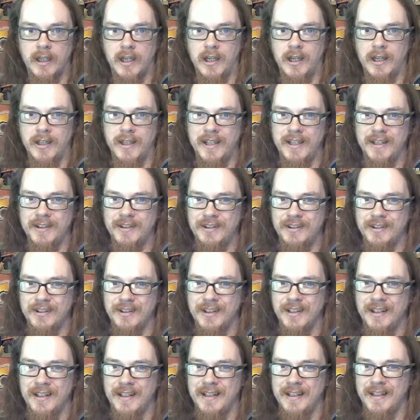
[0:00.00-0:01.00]
eyes
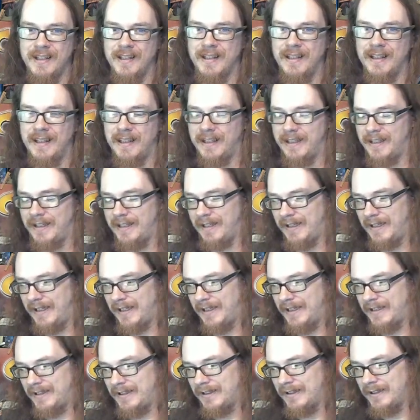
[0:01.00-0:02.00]

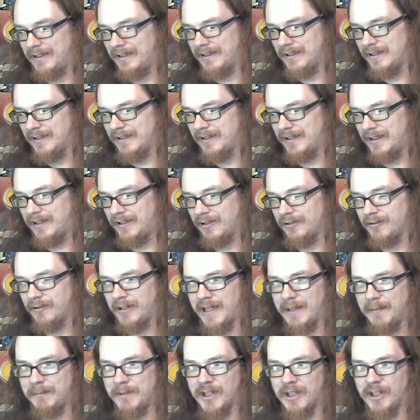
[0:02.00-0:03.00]
and uh, I'll
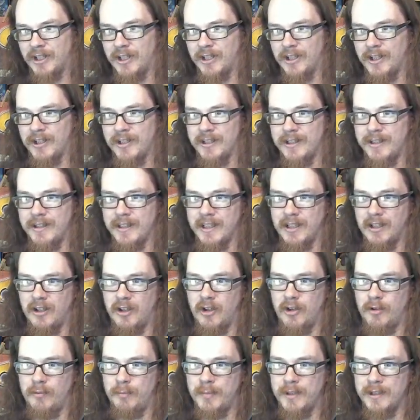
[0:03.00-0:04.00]
grab the card and then I'll
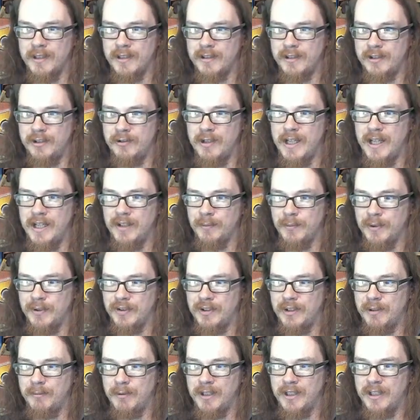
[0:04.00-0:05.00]
open it. You guys will
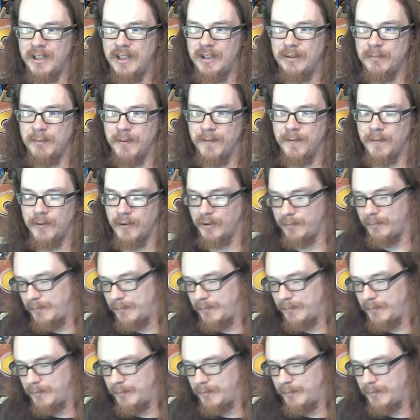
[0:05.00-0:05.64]
see what it is before